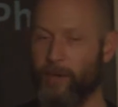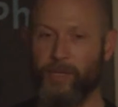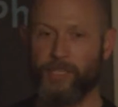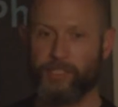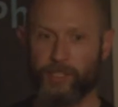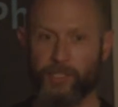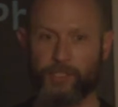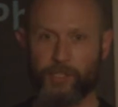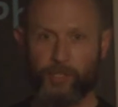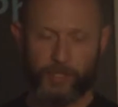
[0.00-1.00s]
I mean, it's a,
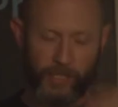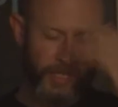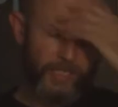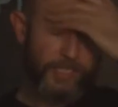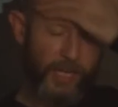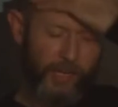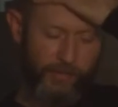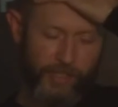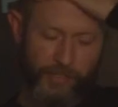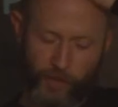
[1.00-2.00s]
it's a good thing. It's kind
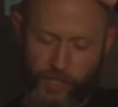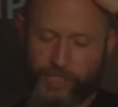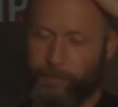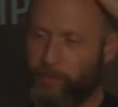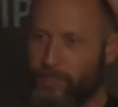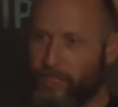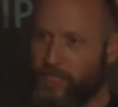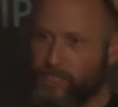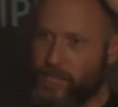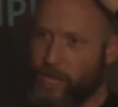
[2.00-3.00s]
of it's a very simple thing
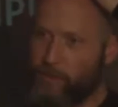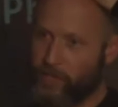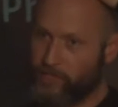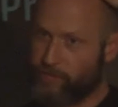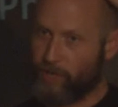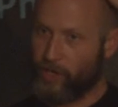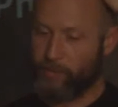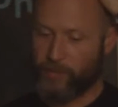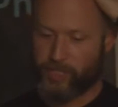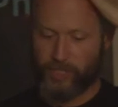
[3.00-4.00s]
to say, but it's
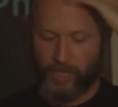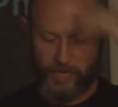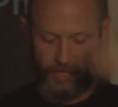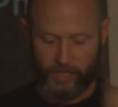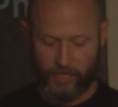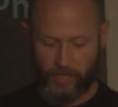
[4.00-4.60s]
very much like